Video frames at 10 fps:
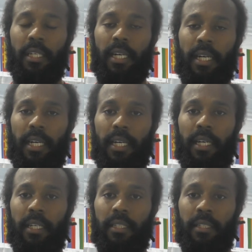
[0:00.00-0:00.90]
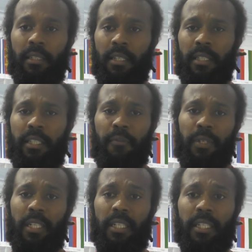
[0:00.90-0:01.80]
and
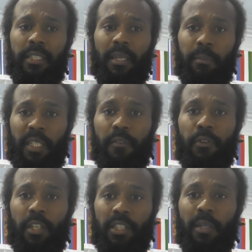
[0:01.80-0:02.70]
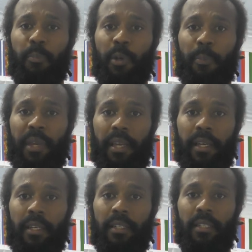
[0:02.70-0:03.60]
definitely something for us to
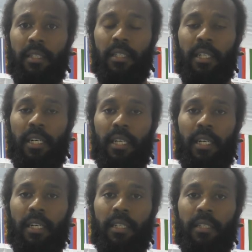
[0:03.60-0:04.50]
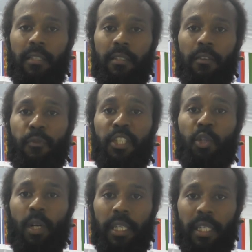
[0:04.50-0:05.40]
prepare uh,
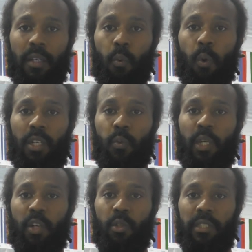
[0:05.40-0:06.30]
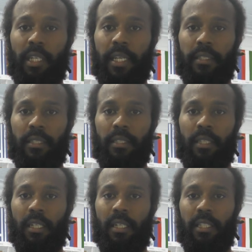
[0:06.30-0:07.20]
visually what we are going to get.
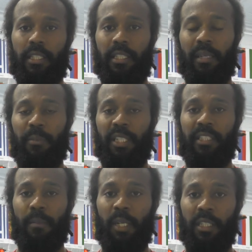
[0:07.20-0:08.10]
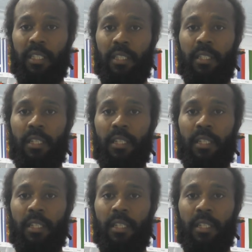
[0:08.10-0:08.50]
Uh, this is something similar to